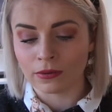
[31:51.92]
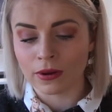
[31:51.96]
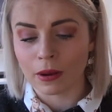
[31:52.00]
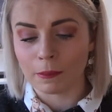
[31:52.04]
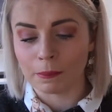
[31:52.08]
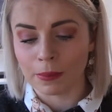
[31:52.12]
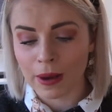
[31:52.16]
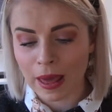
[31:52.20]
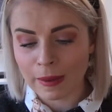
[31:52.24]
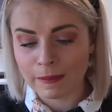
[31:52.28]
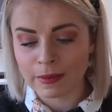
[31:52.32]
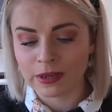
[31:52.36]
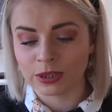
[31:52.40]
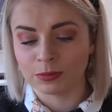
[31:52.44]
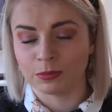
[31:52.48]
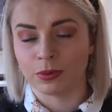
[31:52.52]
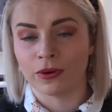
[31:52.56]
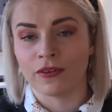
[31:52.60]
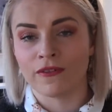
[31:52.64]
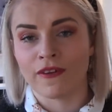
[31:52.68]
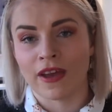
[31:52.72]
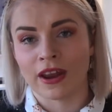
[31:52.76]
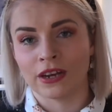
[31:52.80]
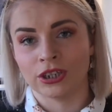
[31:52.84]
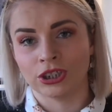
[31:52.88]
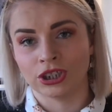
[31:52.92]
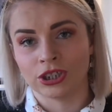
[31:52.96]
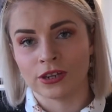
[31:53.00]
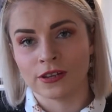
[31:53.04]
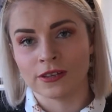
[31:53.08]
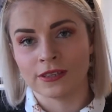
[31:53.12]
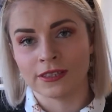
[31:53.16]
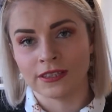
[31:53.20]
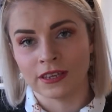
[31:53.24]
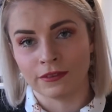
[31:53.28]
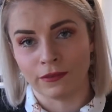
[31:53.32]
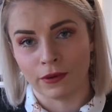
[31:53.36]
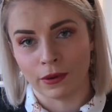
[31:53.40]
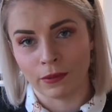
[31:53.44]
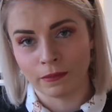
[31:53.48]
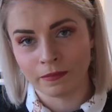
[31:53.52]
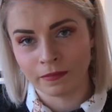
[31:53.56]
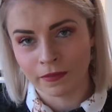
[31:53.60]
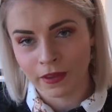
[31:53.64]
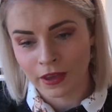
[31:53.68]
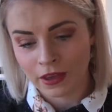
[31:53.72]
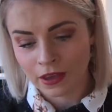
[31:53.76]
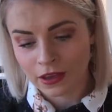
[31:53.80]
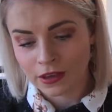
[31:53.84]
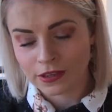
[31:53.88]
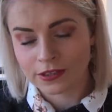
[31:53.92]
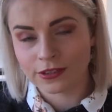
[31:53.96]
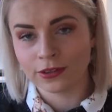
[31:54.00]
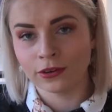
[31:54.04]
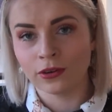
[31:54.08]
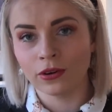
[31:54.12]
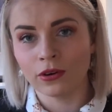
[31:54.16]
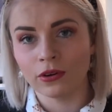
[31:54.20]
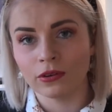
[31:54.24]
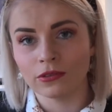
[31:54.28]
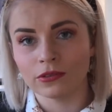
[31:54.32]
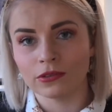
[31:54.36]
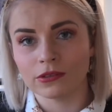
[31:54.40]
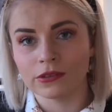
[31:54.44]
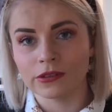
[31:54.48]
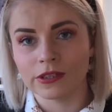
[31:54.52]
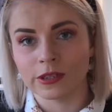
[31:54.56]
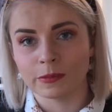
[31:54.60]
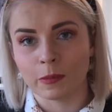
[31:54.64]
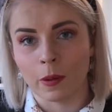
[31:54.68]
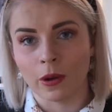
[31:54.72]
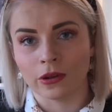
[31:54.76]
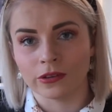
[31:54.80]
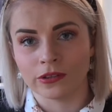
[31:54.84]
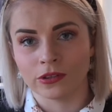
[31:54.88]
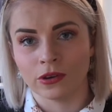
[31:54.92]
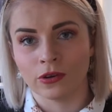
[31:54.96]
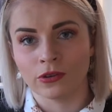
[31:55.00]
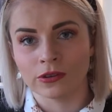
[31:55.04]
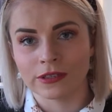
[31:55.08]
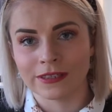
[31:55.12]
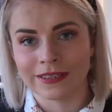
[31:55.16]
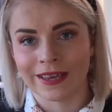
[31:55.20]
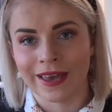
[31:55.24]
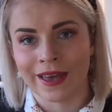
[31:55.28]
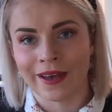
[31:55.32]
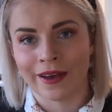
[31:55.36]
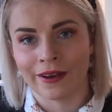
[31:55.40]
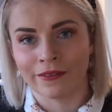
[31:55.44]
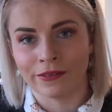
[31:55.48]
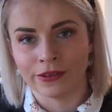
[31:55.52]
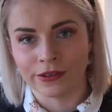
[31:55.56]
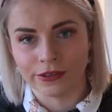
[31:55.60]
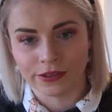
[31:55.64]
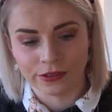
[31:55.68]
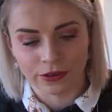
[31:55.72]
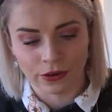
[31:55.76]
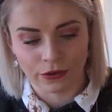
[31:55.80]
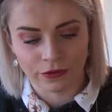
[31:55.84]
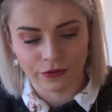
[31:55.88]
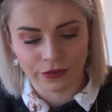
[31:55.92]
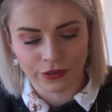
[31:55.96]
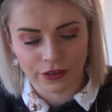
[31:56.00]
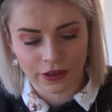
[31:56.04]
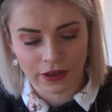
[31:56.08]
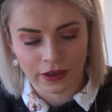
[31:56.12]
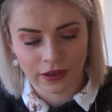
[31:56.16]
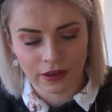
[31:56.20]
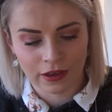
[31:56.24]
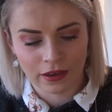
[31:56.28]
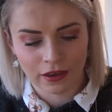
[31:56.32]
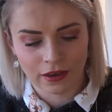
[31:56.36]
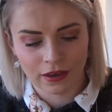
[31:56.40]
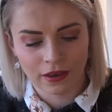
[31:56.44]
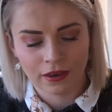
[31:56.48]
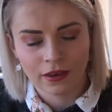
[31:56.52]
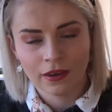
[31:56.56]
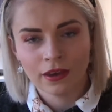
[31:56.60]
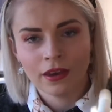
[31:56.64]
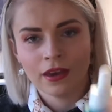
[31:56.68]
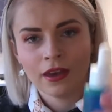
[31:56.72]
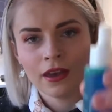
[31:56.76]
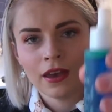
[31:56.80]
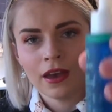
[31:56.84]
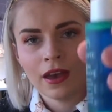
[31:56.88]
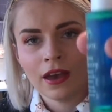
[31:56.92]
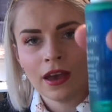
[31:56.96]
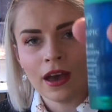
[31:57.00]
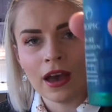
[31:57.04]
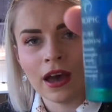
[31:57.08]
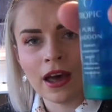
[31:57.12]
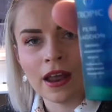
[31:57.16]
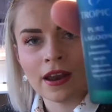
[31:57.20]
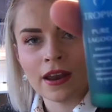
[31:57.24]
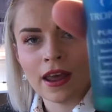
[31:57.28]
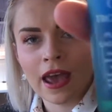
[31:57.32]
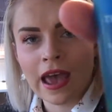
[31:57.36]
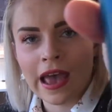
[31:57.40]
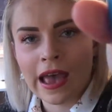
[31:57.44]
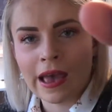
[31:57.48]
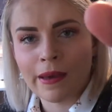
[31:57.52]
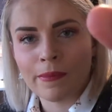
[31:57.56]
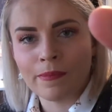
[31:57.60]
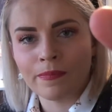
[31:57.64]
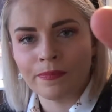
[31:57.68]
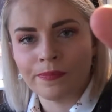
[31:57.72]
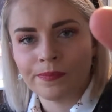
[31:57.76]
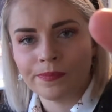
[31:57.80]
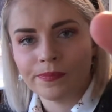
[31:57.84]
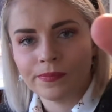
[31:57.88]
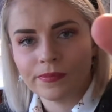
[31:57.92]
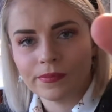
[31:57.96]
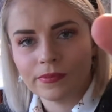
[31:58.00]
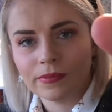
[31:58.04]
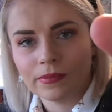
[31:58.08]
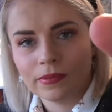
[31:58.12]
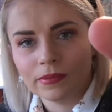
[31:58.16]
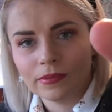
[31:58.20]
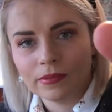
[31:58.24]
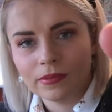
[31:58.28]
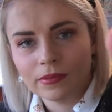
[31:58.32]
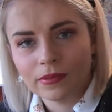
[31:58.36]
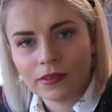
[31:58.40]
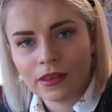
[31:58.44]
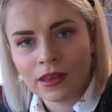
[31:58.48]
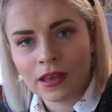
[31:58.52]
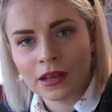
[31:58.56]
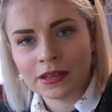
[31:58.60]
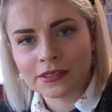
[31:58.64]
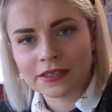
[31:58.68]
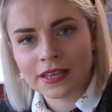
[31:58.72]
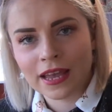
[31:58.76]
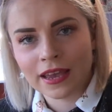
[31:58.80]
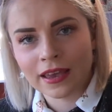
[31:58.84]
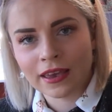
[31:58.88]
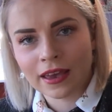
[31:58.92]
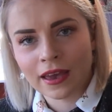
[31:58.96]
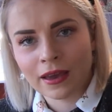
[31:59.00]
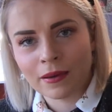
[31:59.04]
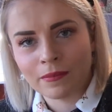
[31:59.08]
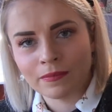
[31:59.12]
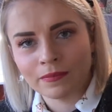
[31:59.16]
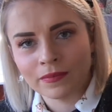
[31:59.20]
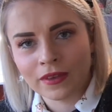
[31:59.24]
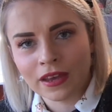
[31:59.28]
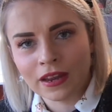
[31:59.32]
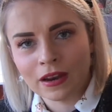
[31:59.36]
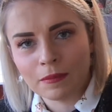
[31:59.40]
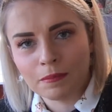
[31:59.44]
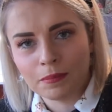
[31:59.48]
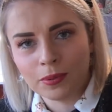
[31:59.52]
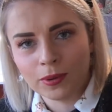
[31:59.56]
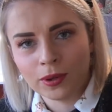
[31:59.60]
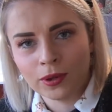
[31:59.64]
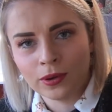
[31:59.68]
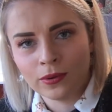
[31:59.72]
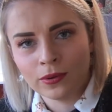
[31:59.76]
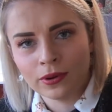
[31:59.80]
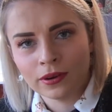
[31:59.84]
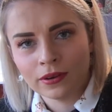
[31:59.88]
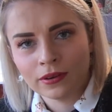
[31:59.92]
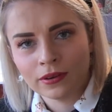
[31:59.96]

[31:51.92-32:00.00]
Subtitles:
Blemish Prevention Serum. So spots don't scar and stuff, I think. And it's like in a blue